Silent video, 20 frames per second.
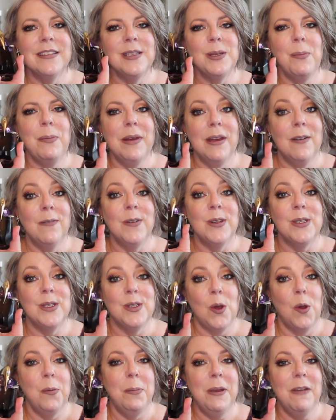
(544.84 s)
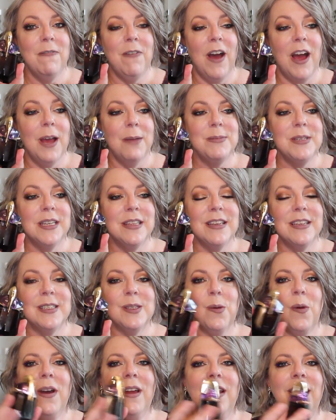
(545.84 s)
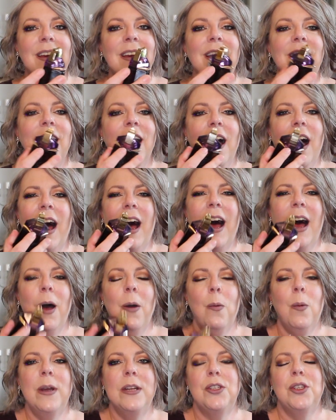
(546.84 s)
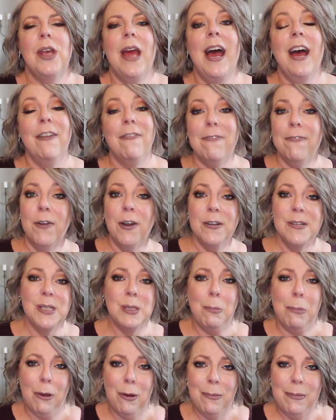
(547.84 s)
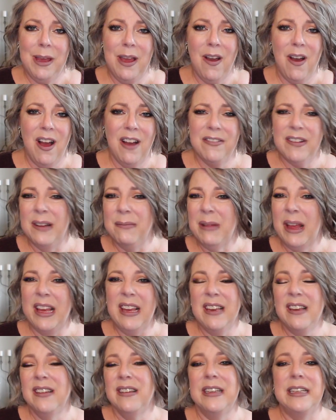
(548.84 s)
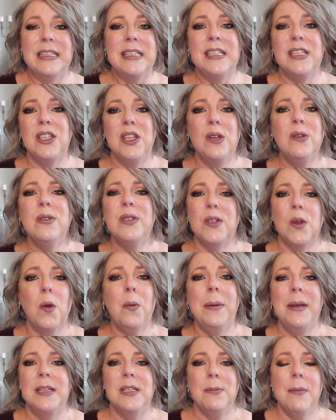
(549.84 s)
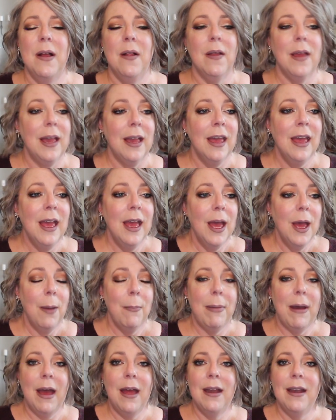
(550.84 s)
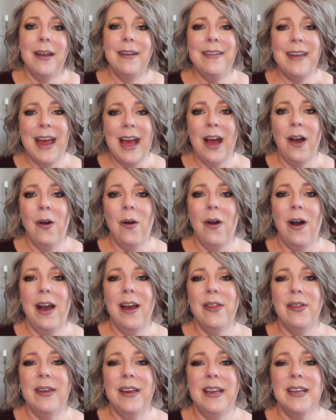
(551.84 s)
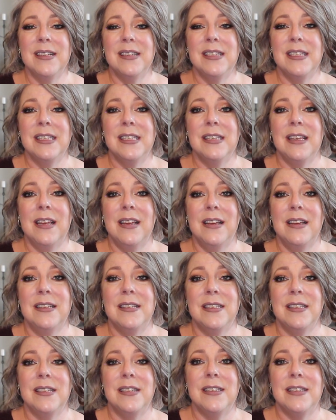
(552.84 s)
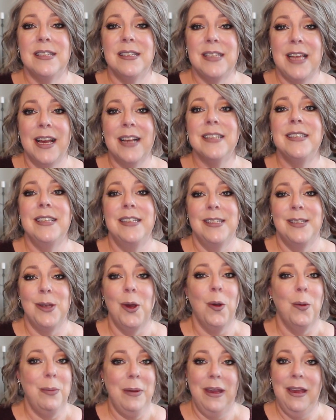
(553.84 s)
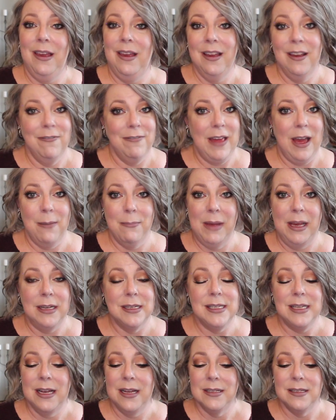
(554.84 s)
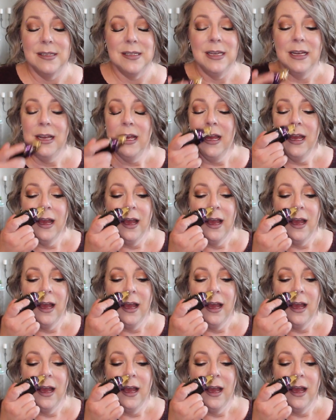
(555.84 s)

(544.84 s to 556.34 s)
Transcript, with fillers: is a bit of a soapy vibe to this one, uh, which at first put me off. I'm like, ew, it's too soapy smelling. But now I think it's, it's a sexy soapy, if that makes sense.